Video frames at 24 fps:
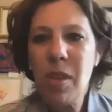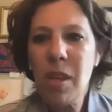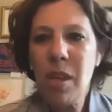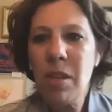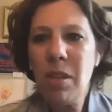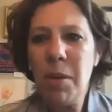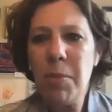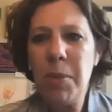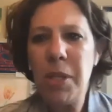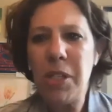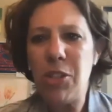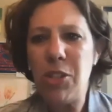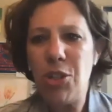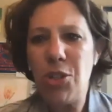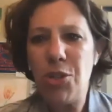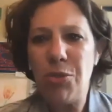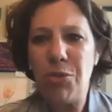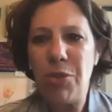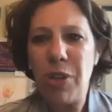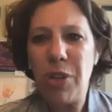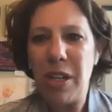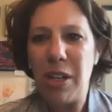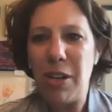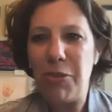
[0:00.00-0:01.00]
let me just
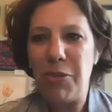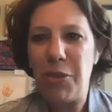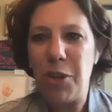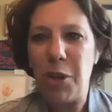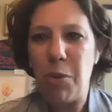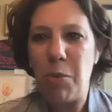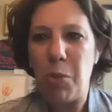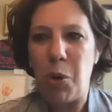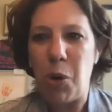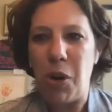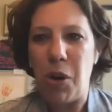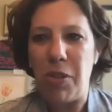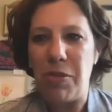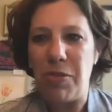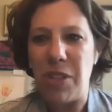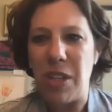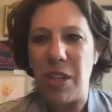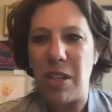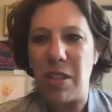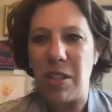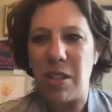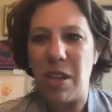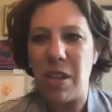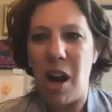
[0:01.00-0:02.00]
read a few more of
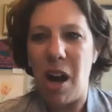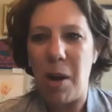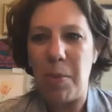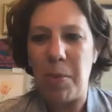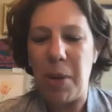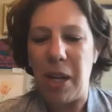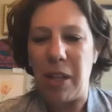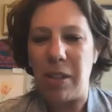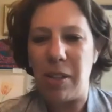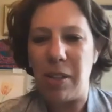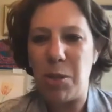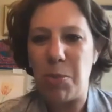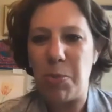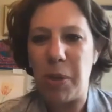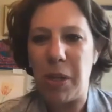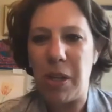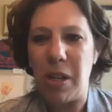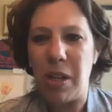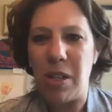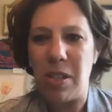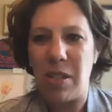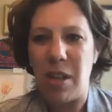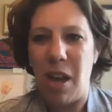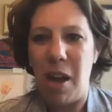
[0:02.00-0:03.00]
these comments
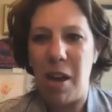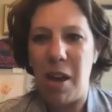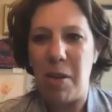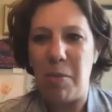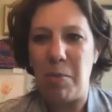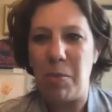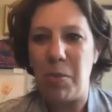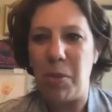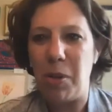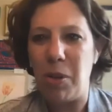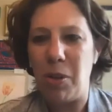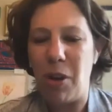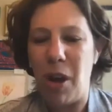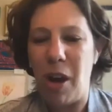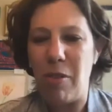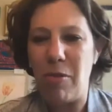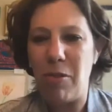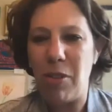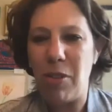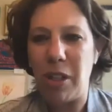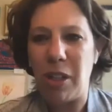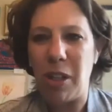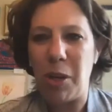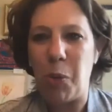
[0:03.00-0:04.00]
because I'm I
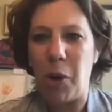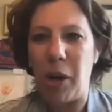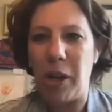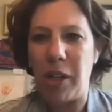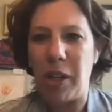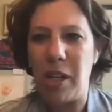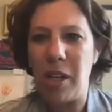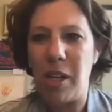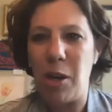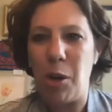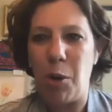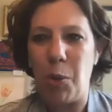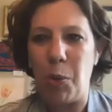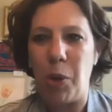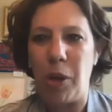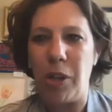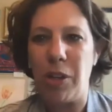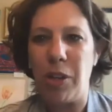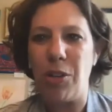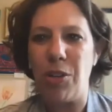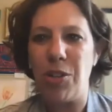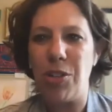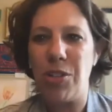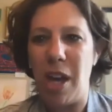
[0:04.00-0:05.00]
really want to hear what
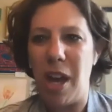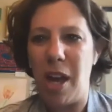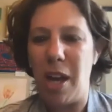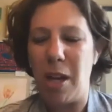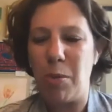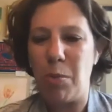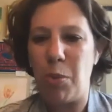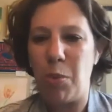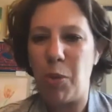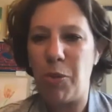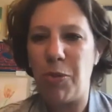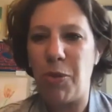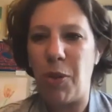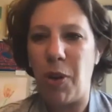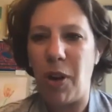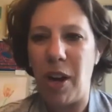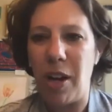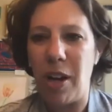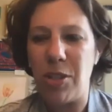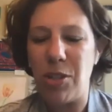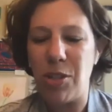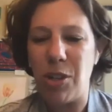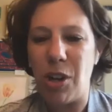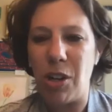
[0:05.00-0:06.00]
you're saying before I
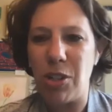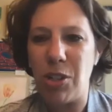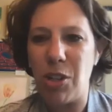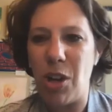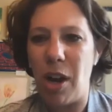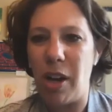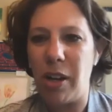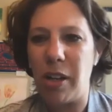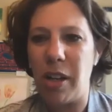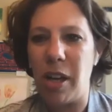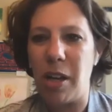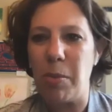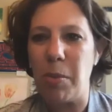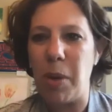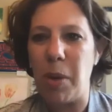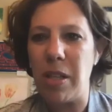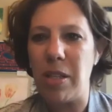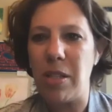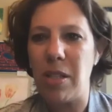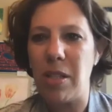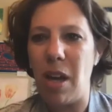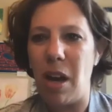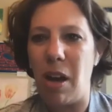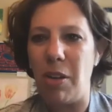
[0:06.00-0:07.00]
start talking
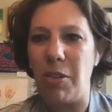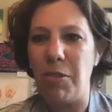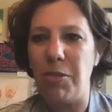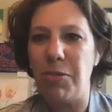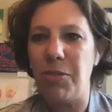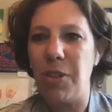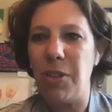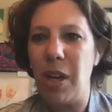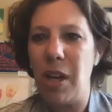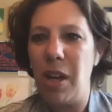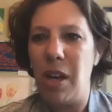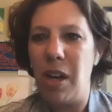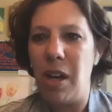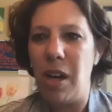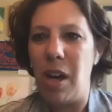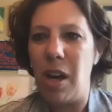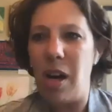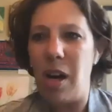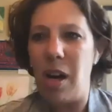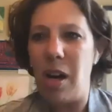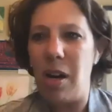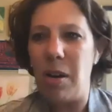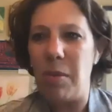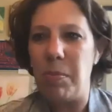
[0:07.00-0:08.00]
myself.
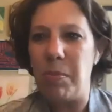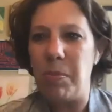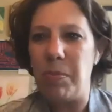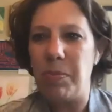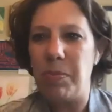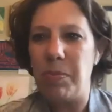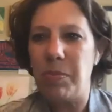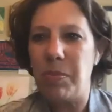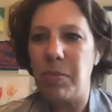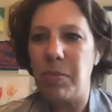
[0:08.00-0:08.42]
Um,